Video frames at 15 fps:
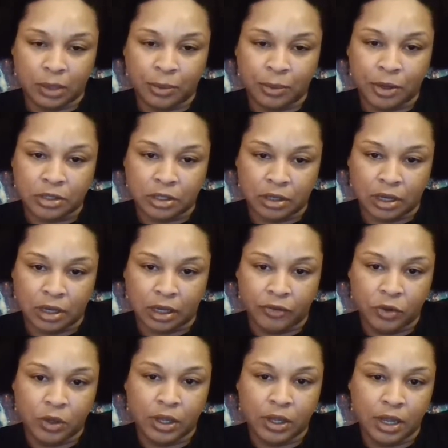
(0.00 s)
a person. Like
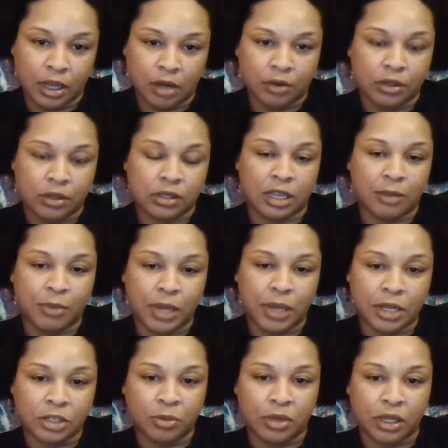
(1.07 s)
if you can't get on the same
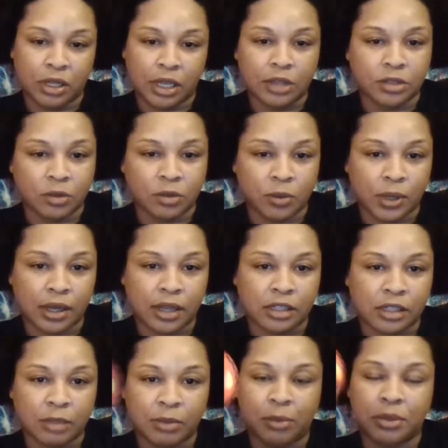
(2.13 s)
page communication
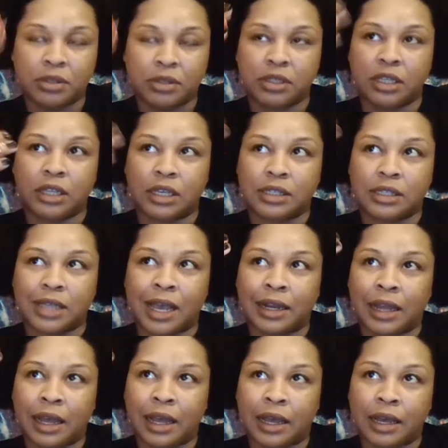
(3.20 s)
wise and be able to see things eye
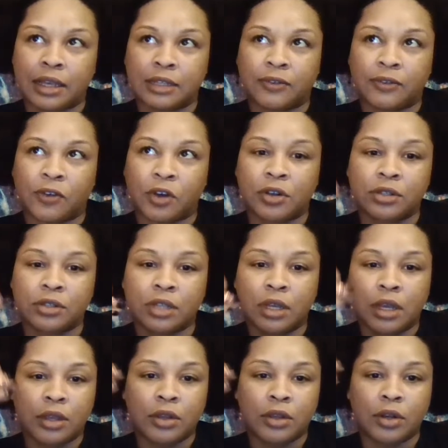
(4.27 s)
to eye as far as,
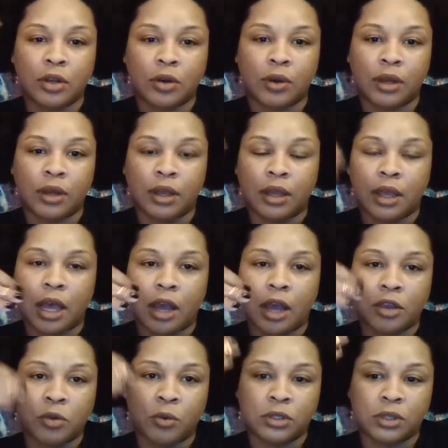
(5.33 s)
how
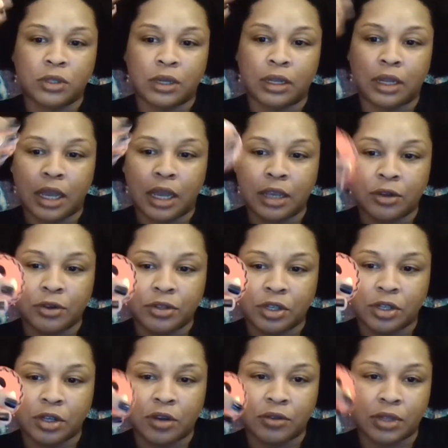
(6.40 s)
you want to align
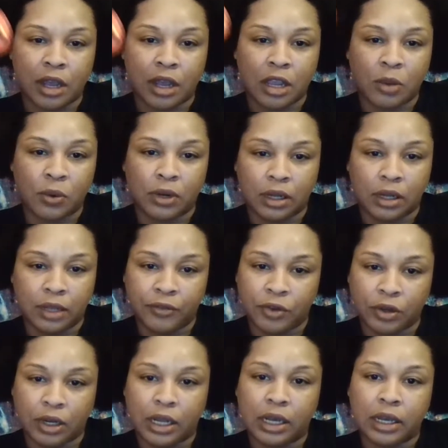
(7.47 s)
yourselves and how you want to live
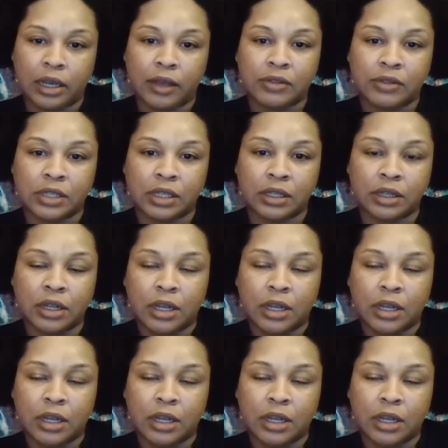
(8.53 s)
your lives. And,